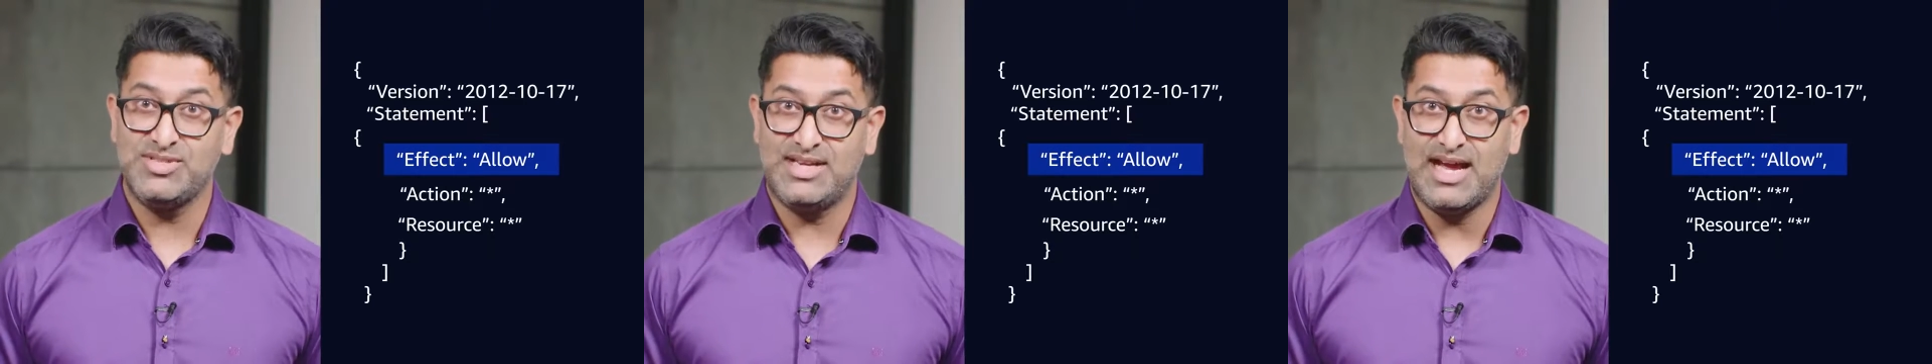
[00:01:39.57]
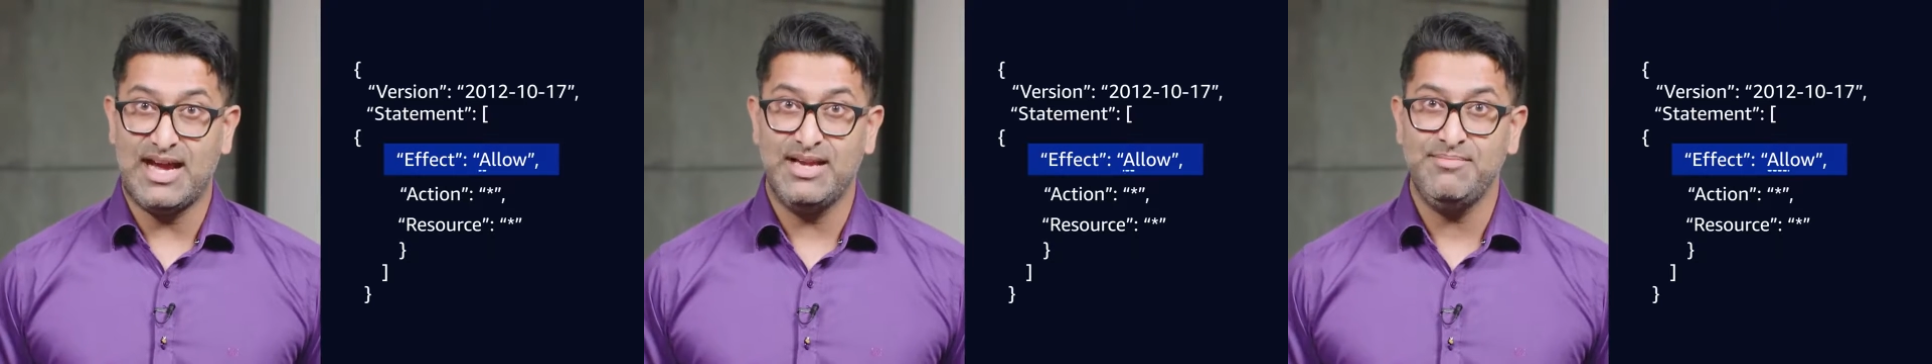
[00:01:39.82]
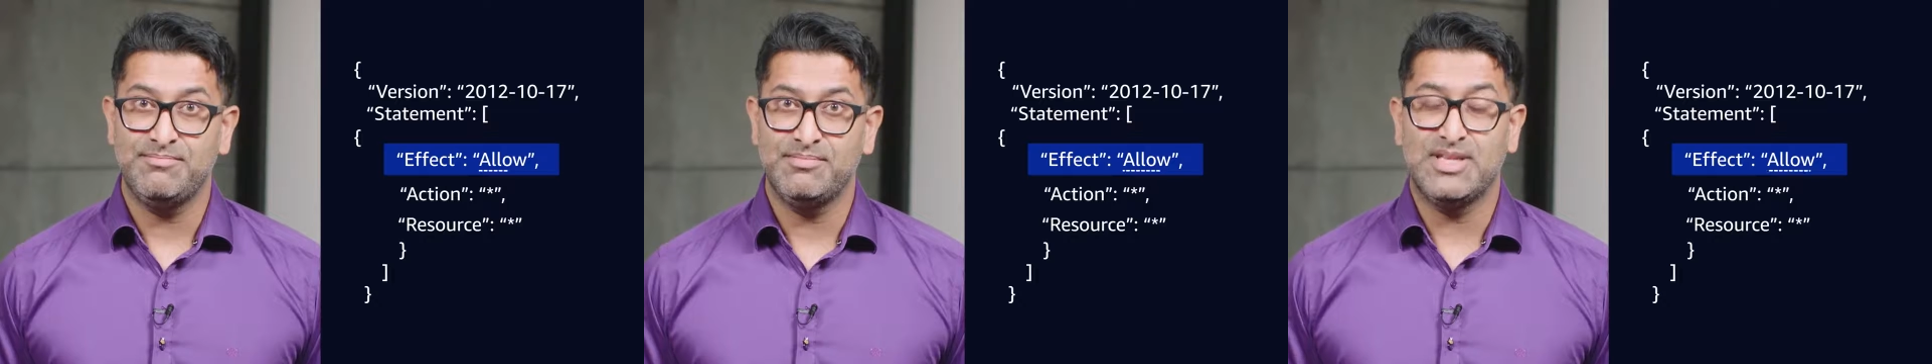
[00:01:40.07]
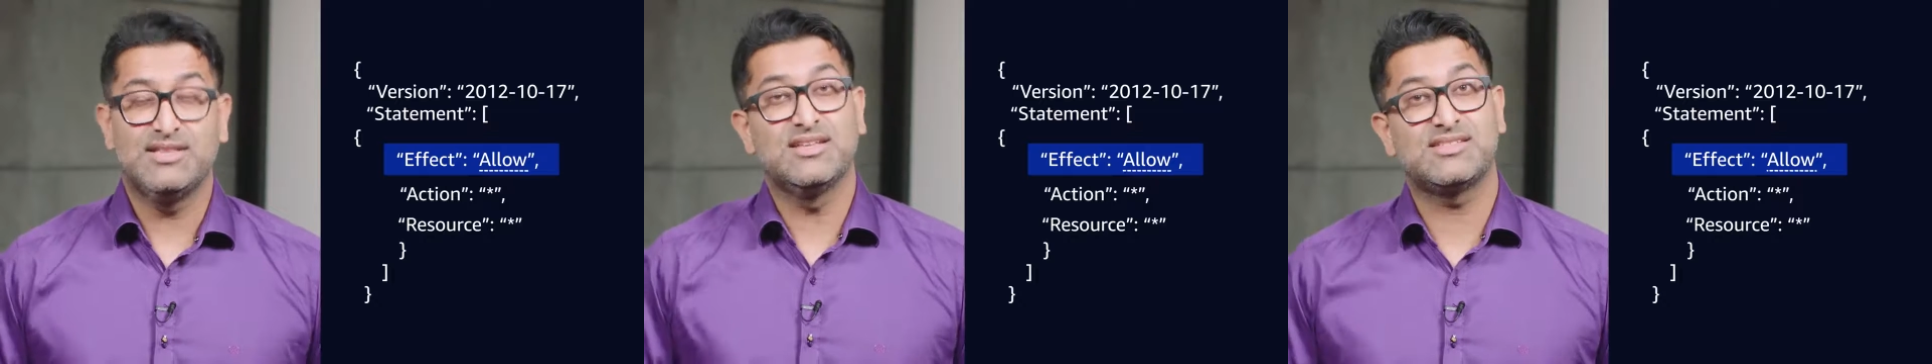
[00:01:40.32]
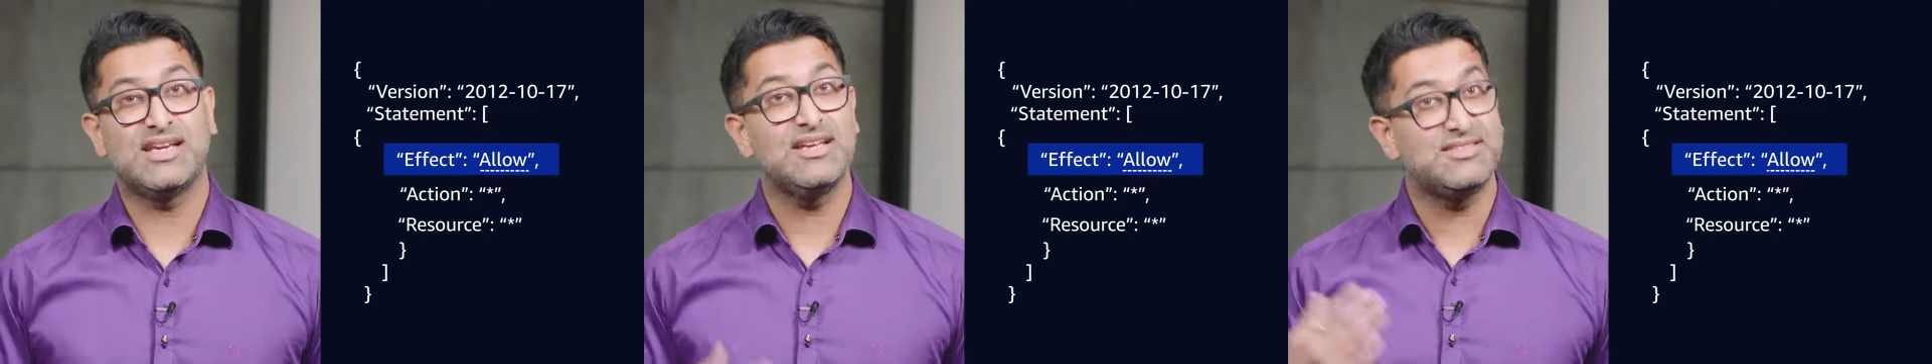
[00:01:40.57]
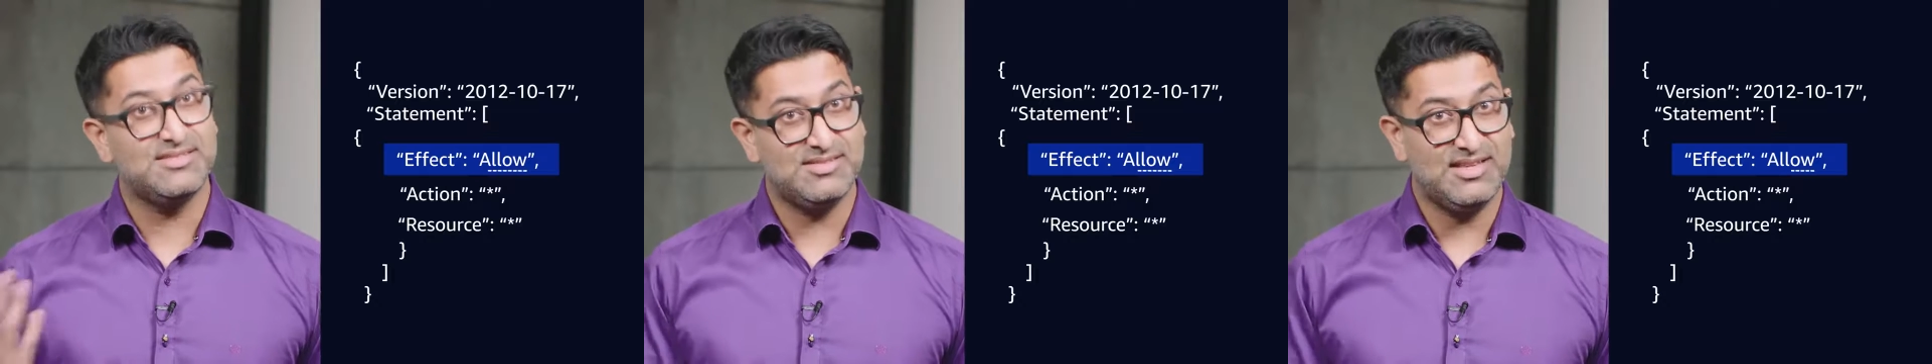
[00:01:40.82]
deny. In this
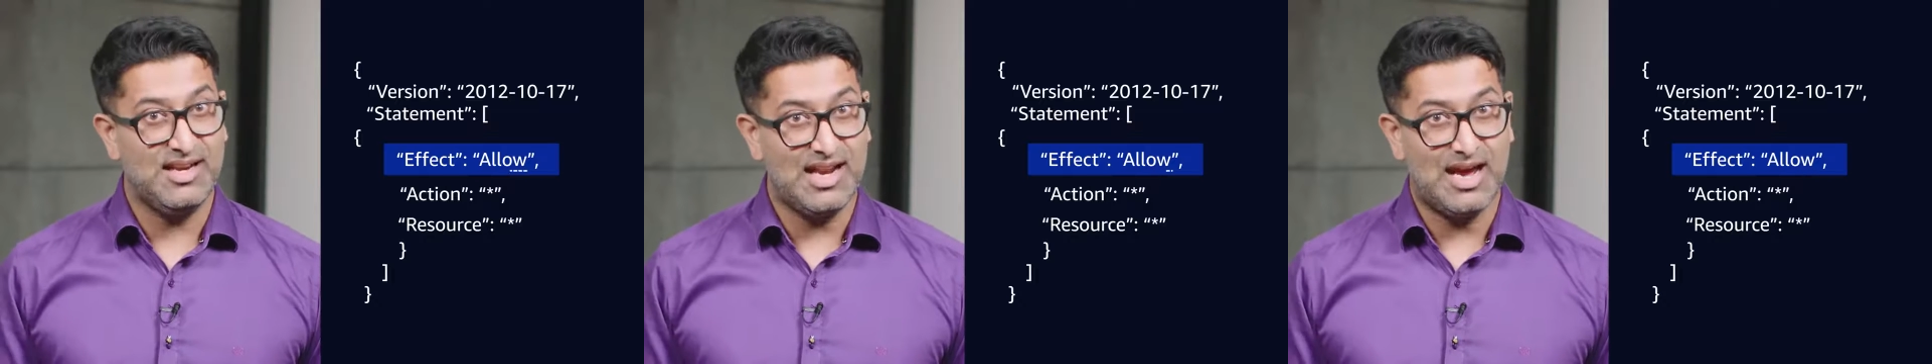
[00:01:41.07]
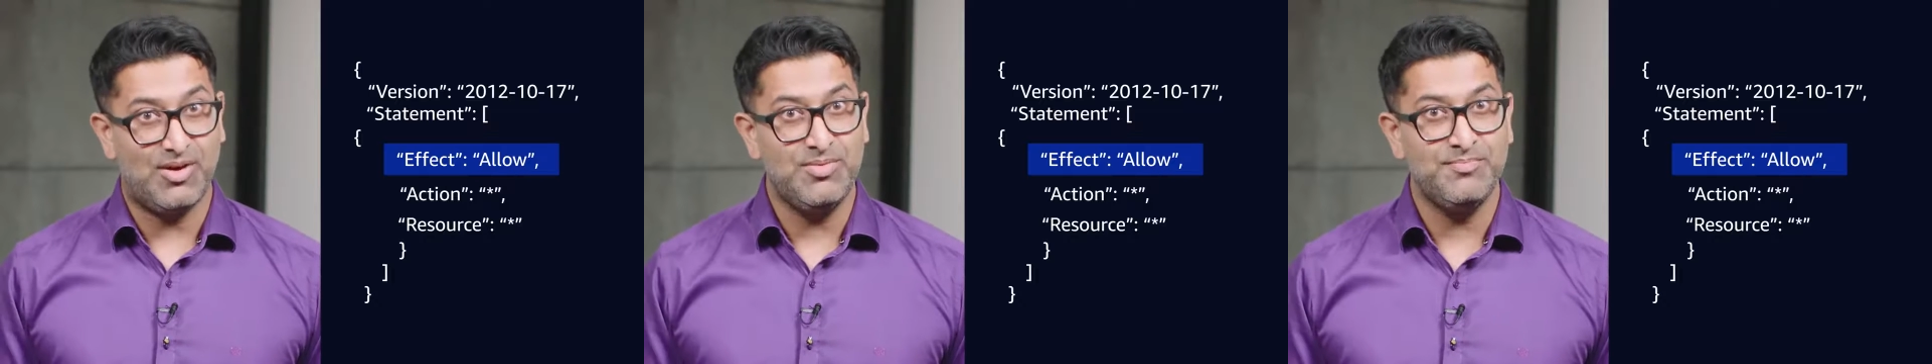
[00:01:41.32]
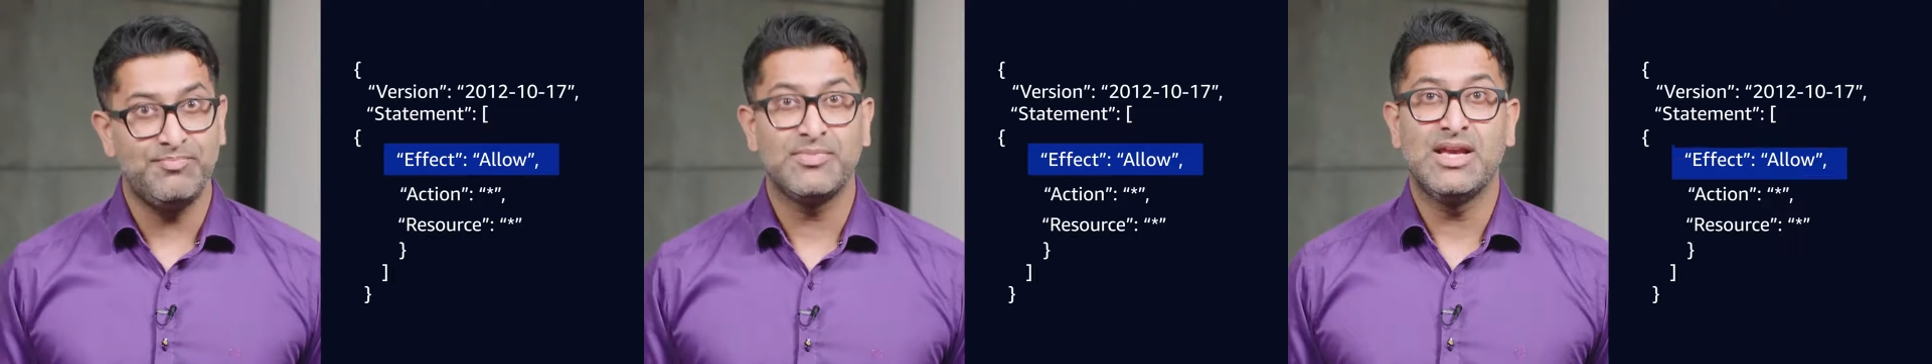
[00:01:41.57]
case, it's an allow.